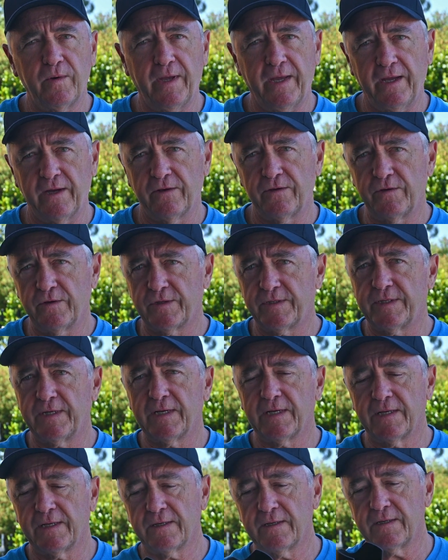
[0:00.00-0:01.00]
here in New
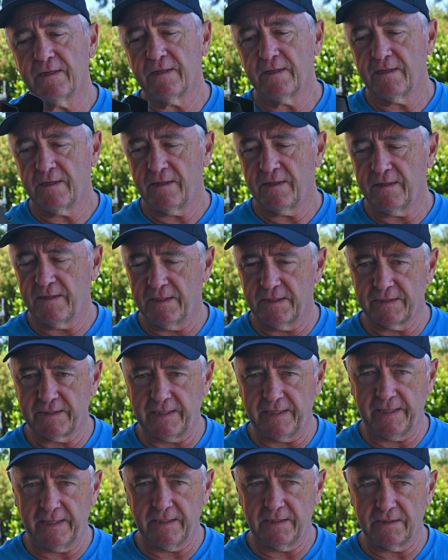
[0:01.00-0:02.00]
Zealand, this
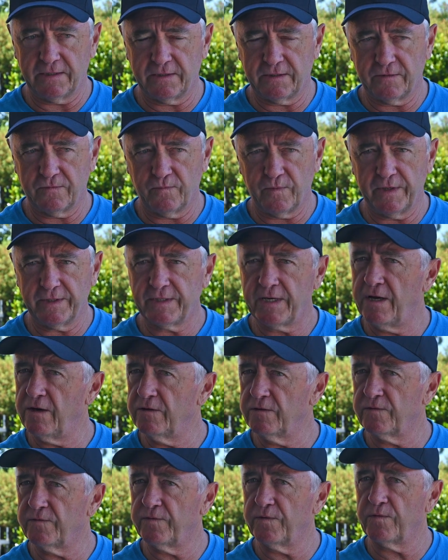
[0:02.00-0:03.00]
lens
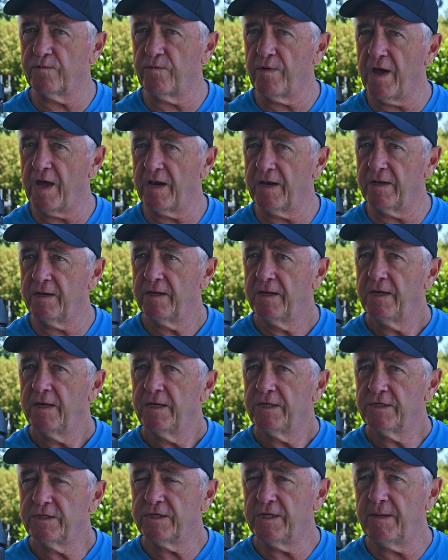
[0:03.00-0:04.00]
retails for around
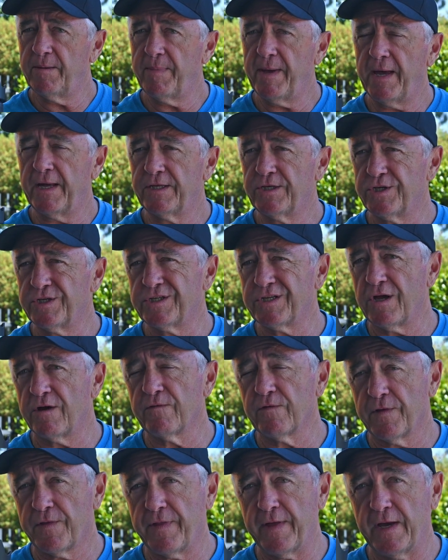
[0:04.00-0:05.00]
about just
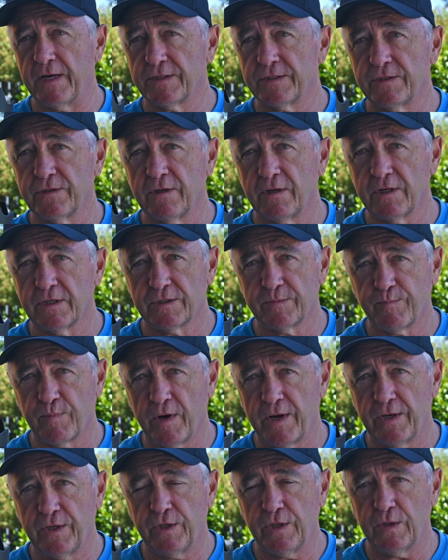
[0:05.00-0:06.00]
over $1,000
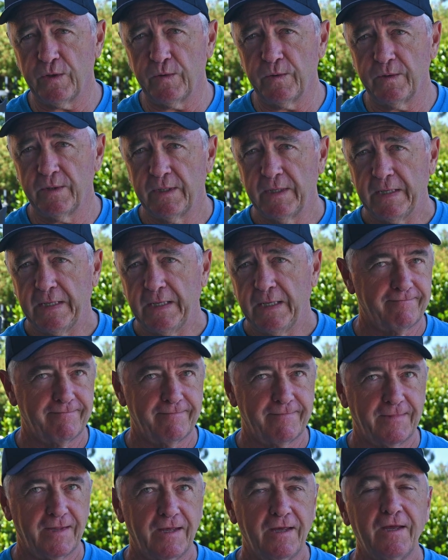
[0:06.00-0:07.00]
brand new.
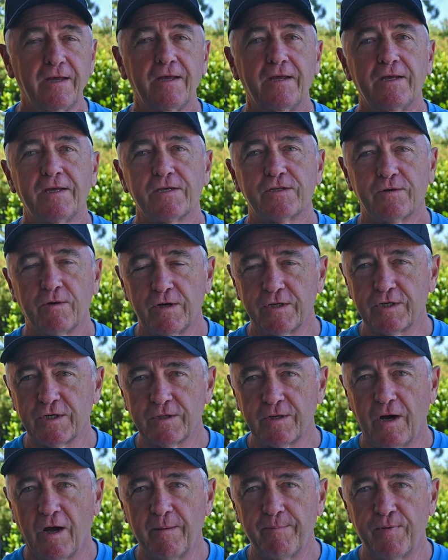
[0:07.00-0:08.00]
So
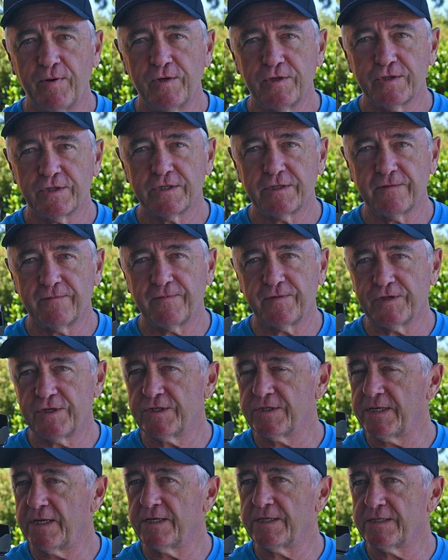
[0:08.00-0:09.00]
I purchased it for
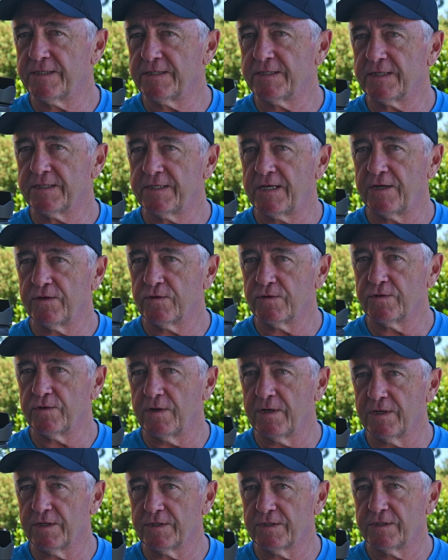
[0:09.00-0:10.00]
just under
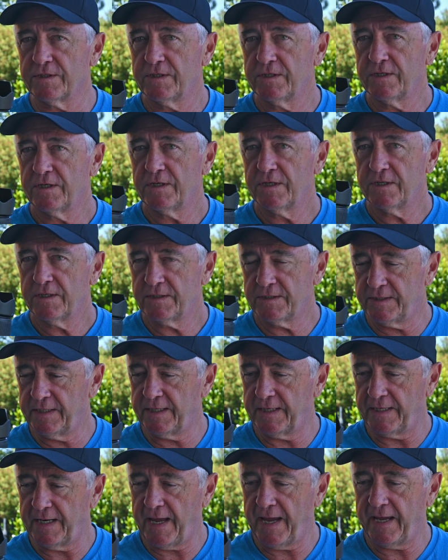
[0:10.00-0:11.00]
$600
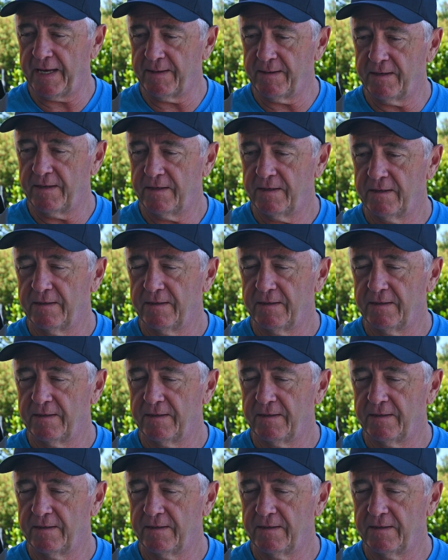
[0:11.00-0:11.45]
second hand